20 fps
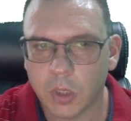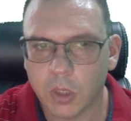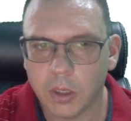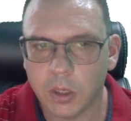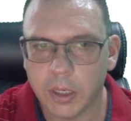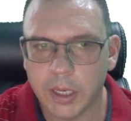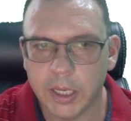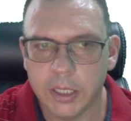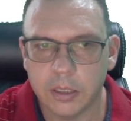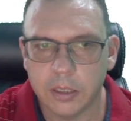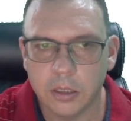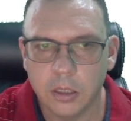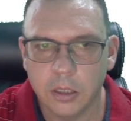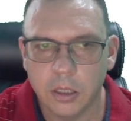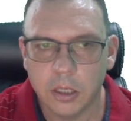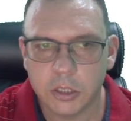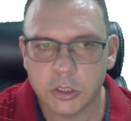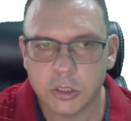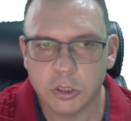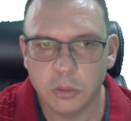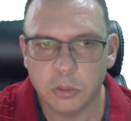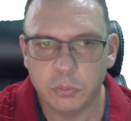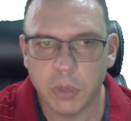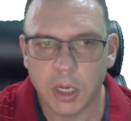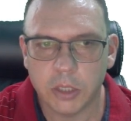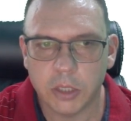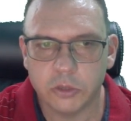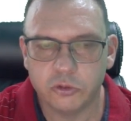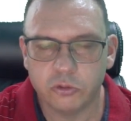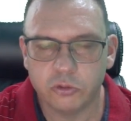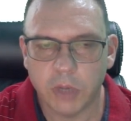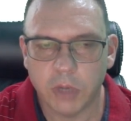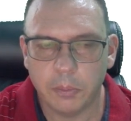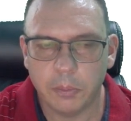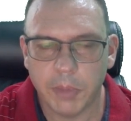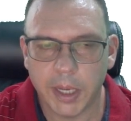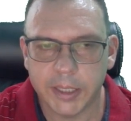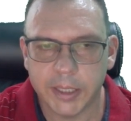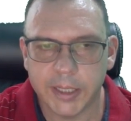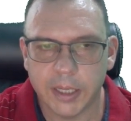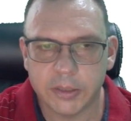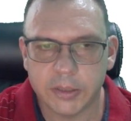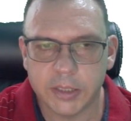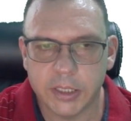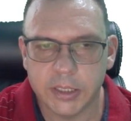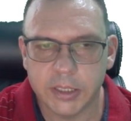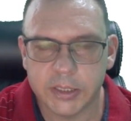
Okay, it's going to drop back down to the